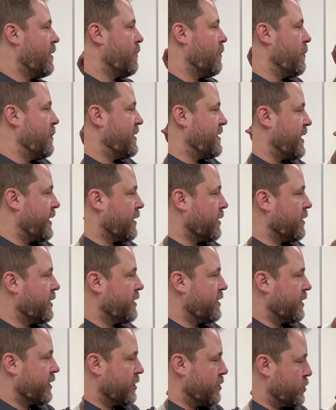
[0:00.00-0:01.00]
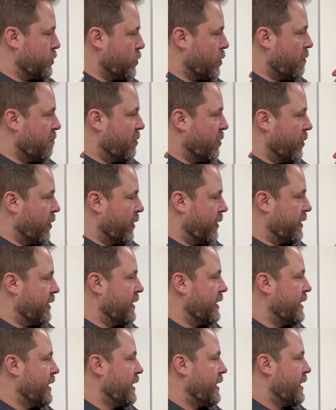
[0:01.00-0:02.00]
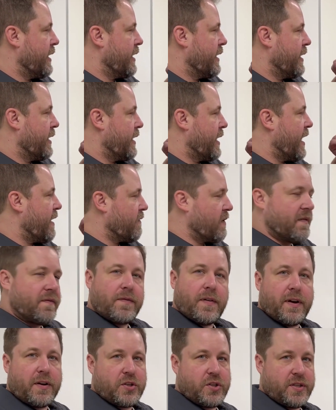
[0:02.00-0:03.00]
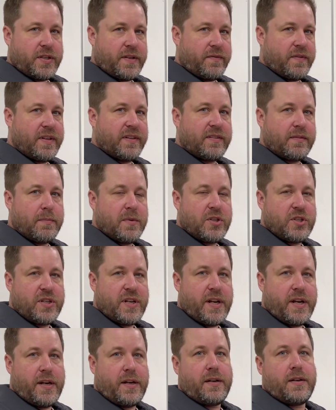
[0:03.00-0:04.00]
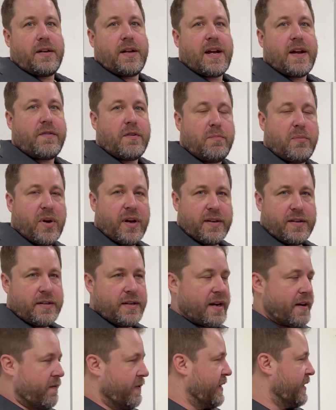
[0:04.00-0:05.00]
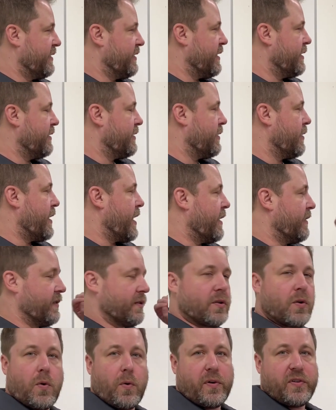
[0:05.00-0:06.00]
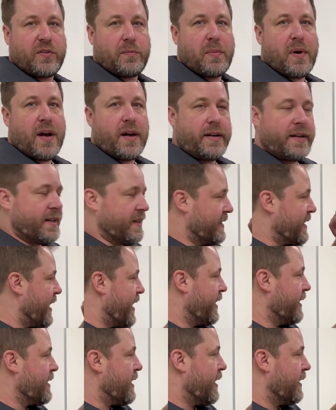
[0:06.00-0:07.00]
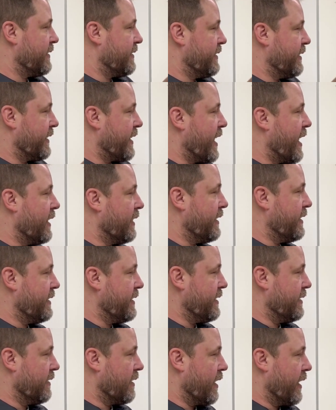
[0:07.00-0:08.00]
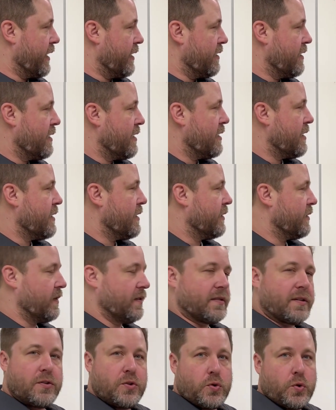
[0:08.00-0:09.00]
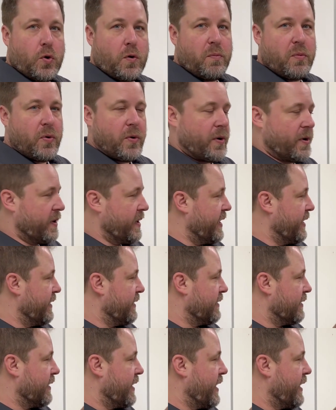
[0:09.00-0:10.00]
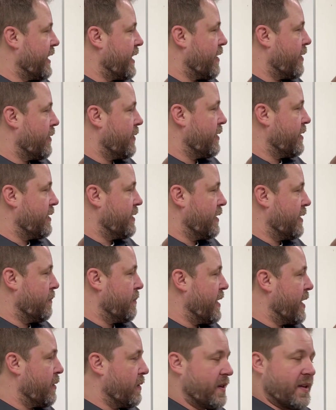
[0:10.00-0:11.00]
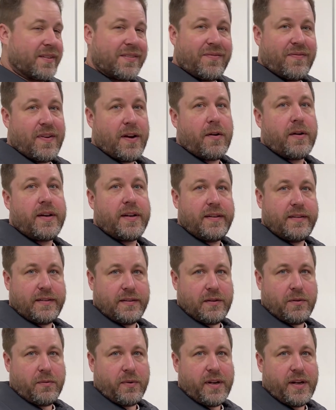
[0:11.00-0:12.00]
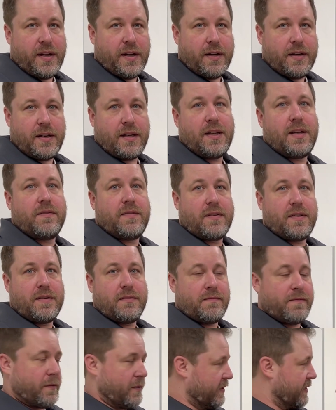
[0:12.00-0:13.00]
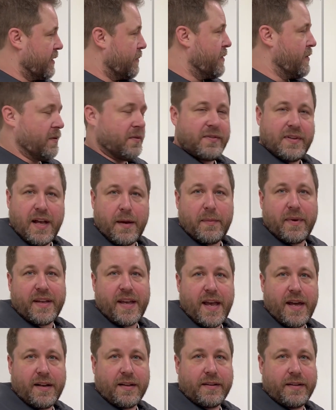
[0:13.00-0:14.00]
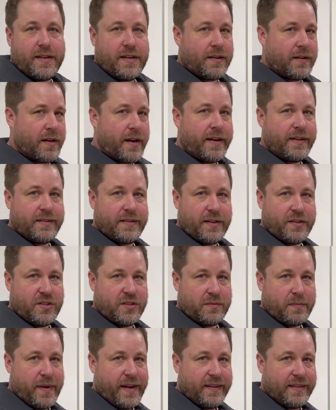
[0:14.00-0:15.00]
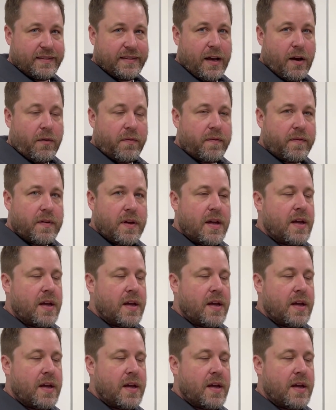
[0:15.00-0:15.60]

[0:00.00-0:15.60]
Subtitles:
when we take a look at the control board, every function of this machine, every button, every sensor has a corresponding diagnostic LED light. So this control board is laid out in a manner that's very easy to read, even for someone who's not mechanically inclined, such as myself.